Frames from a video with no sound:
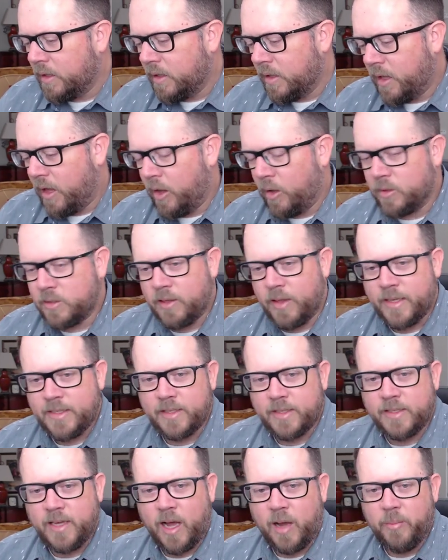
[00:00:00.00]
Oh, so that's a
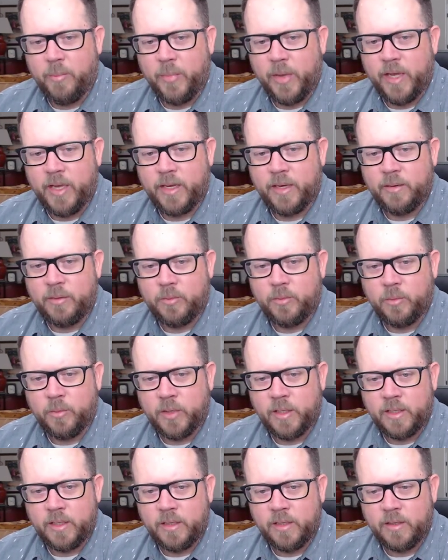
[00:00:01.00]
Tom Bihn
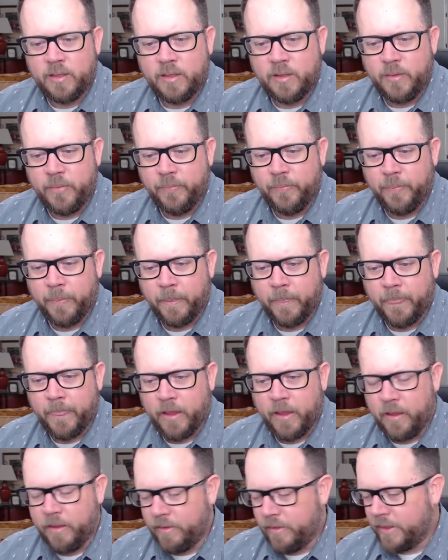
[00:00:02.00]
one.
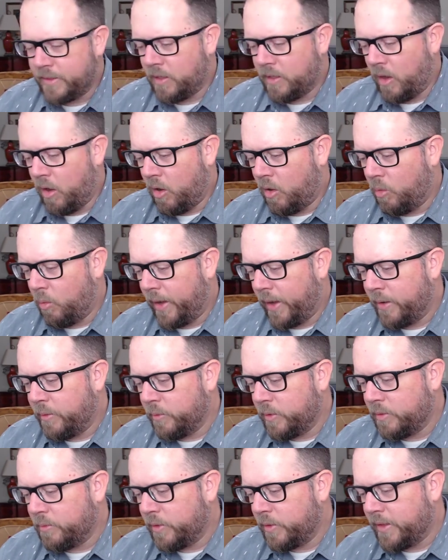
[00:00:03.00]
That's an all white
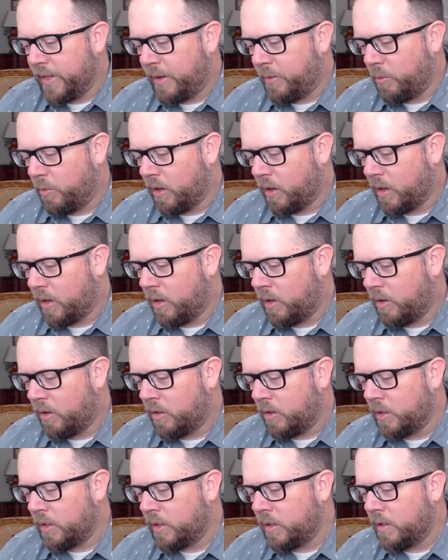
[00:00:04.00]
one. Would that work
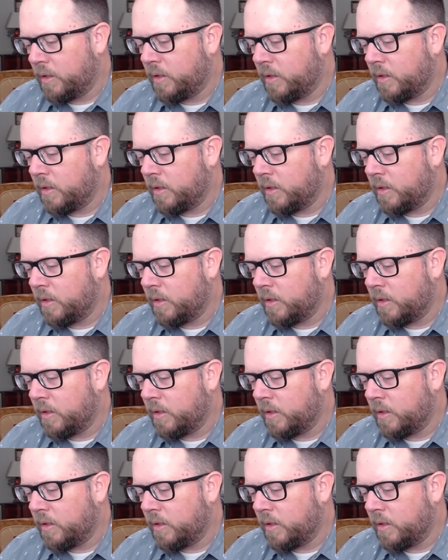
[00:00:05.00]
on?